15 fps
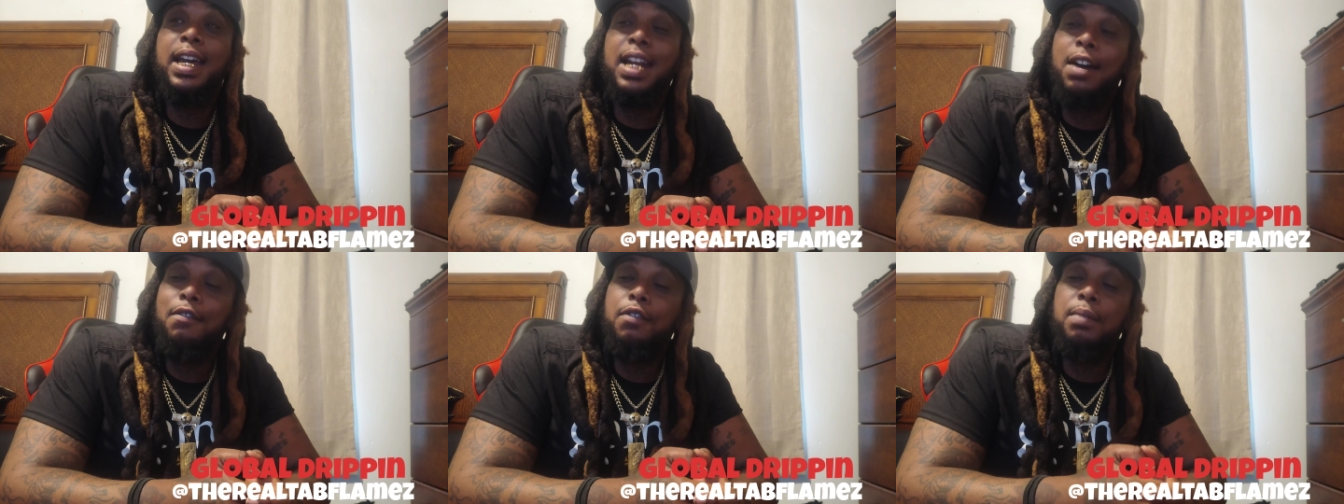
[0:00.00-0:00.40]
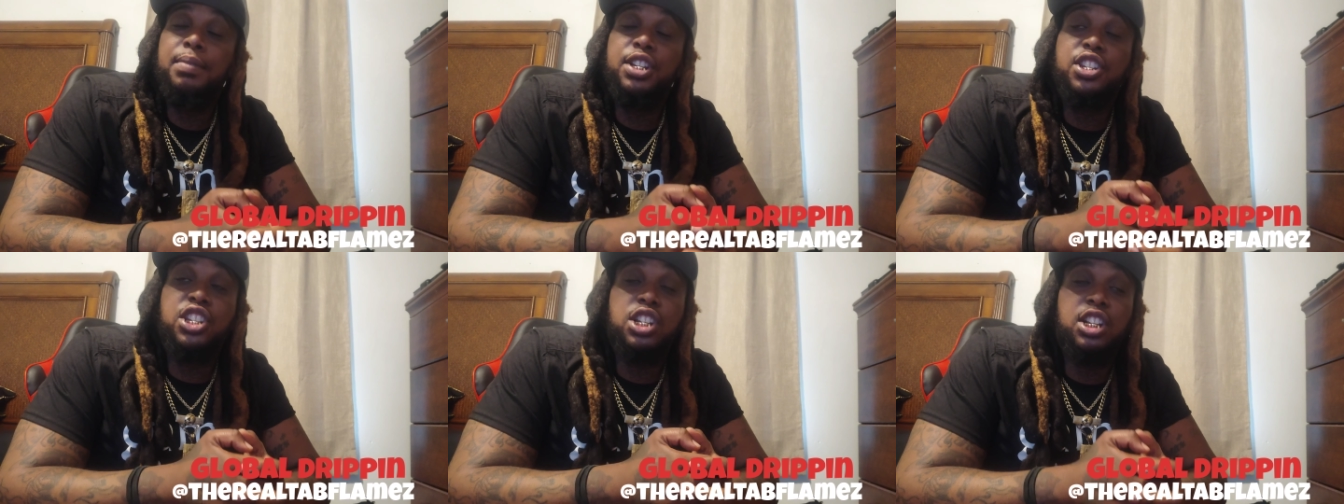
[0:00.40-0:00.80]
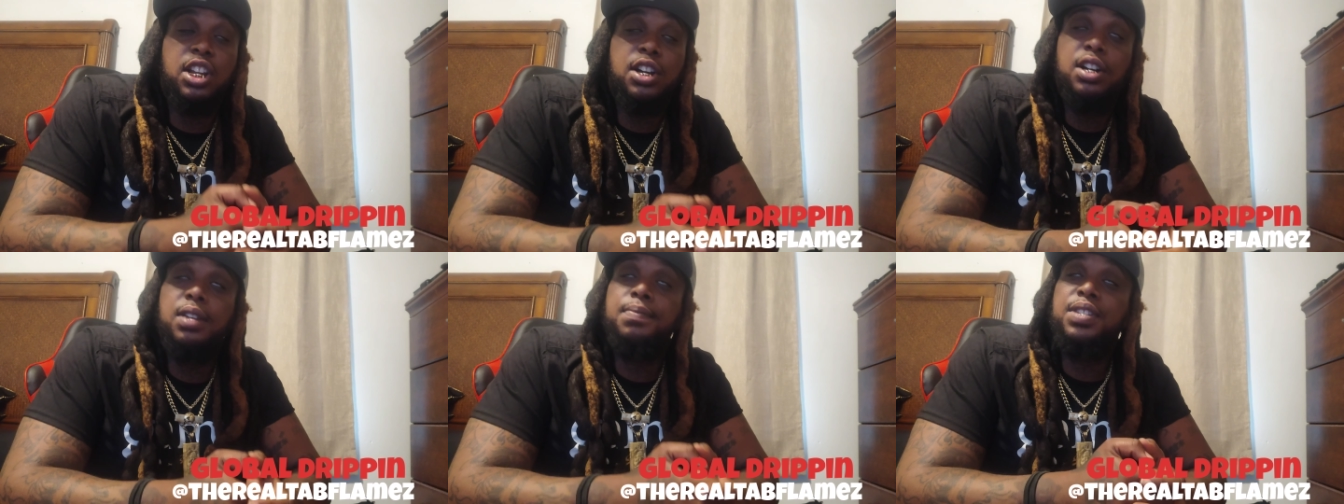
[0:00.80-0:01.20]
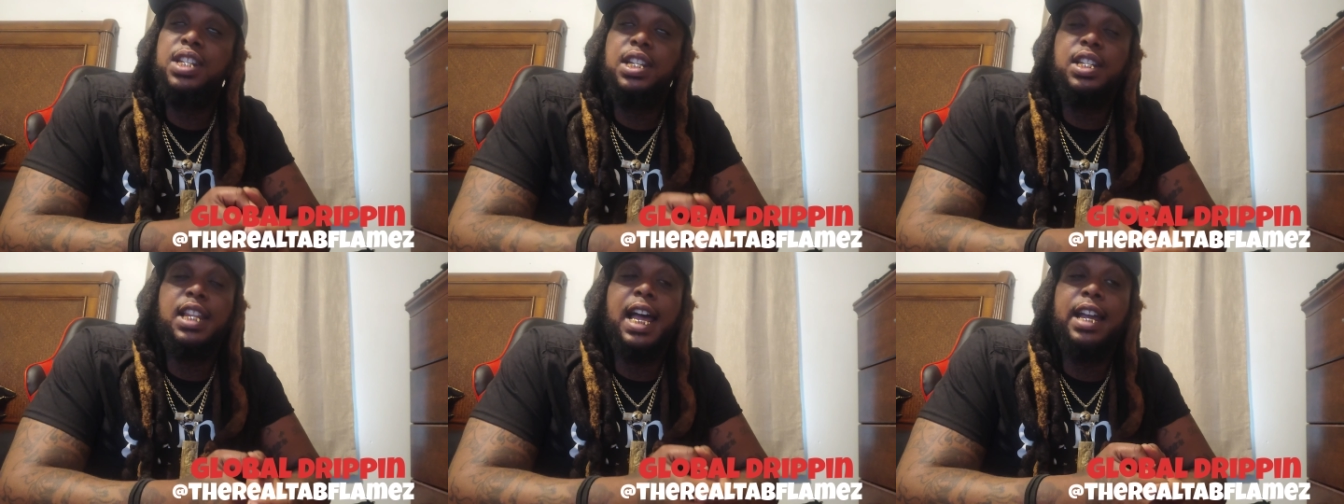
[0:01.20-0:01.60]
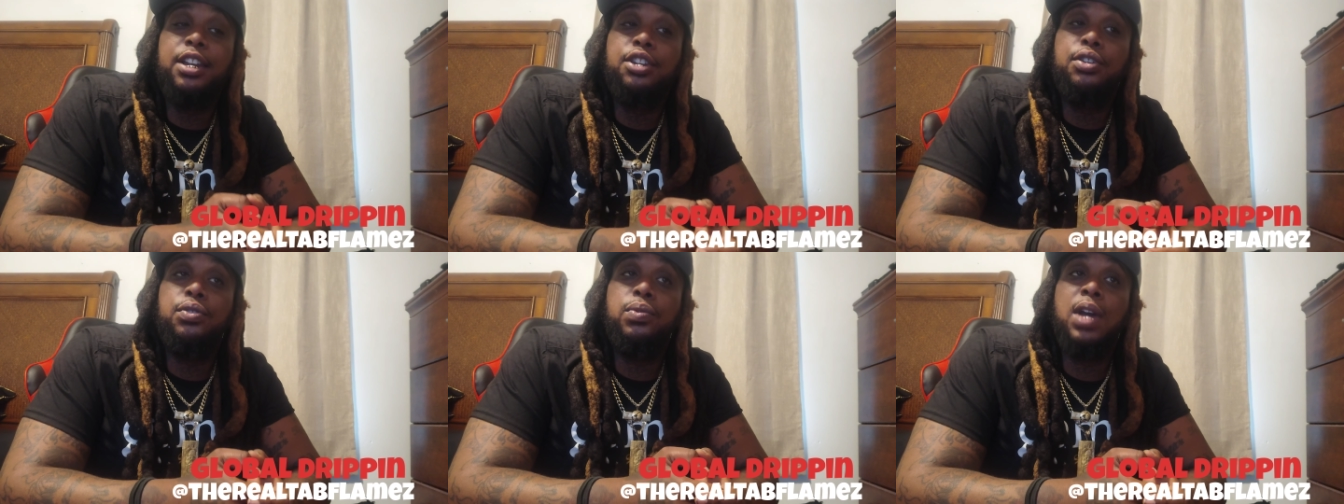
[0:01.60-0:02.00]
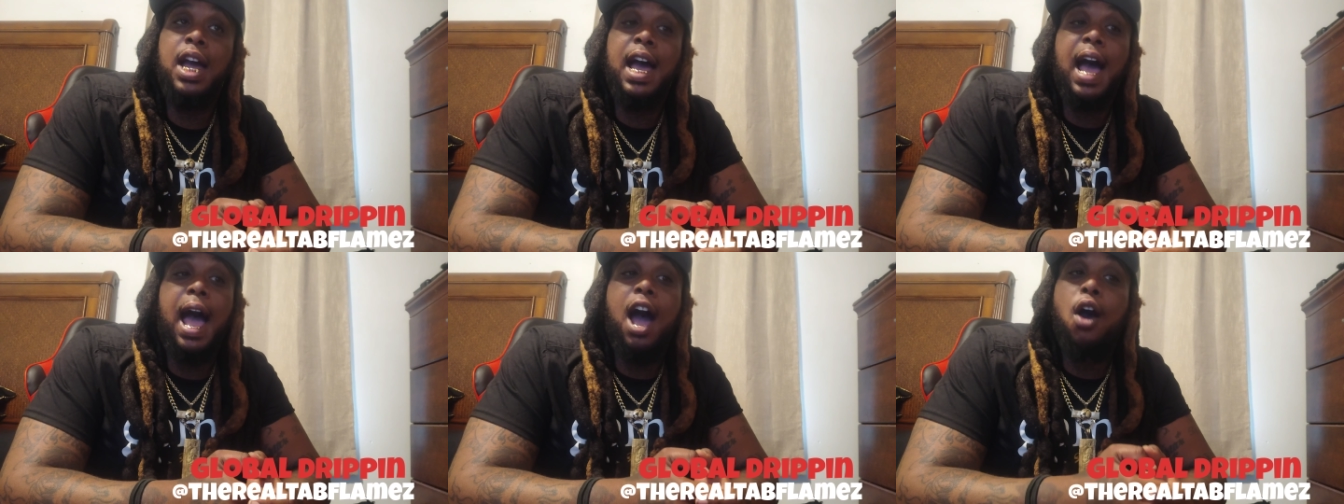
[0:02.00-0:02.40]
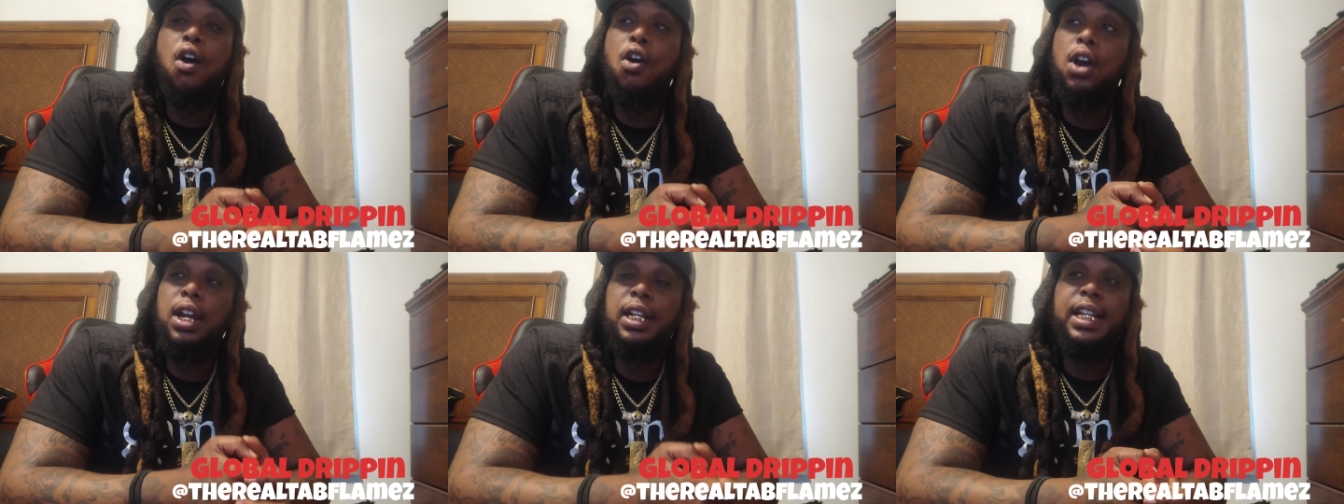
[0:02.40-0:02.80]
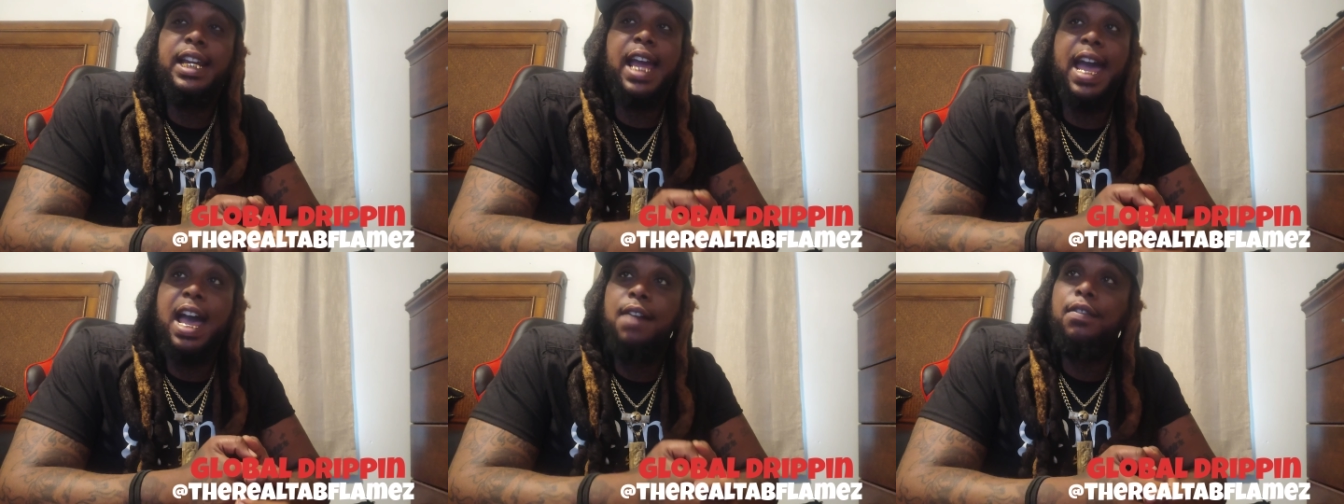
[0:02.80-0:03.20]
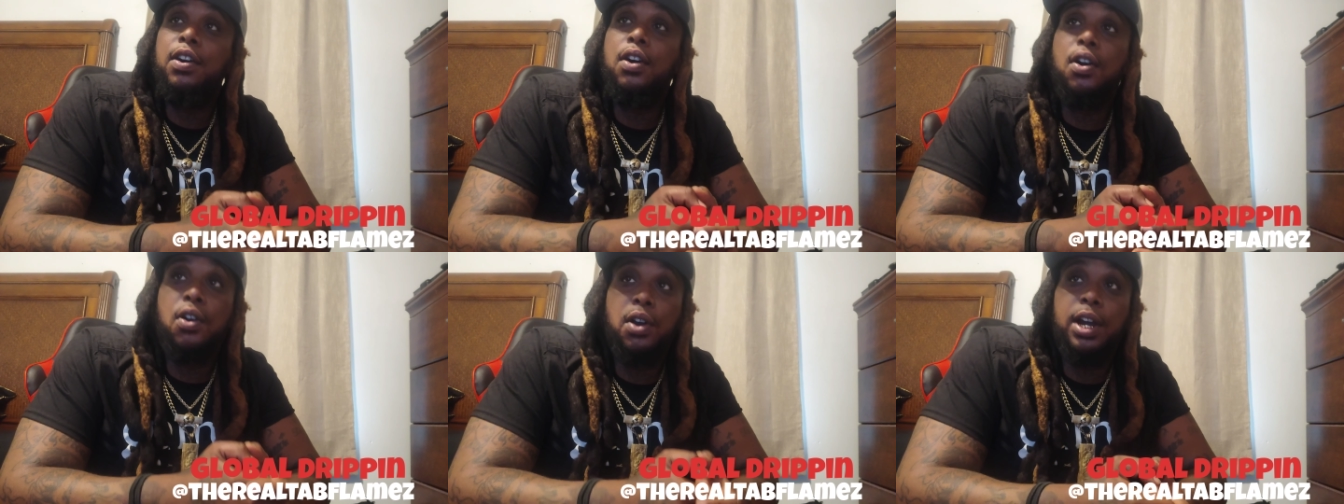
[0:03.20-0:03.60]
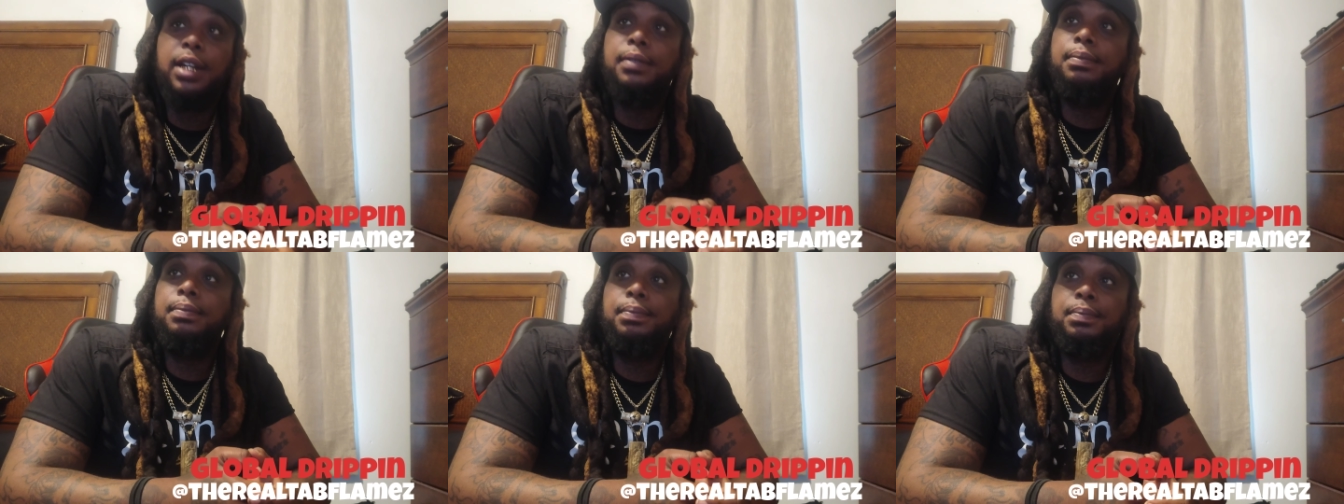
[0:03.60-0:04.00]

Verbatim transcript: And I'm from the slums just like you. I hardly have a heart.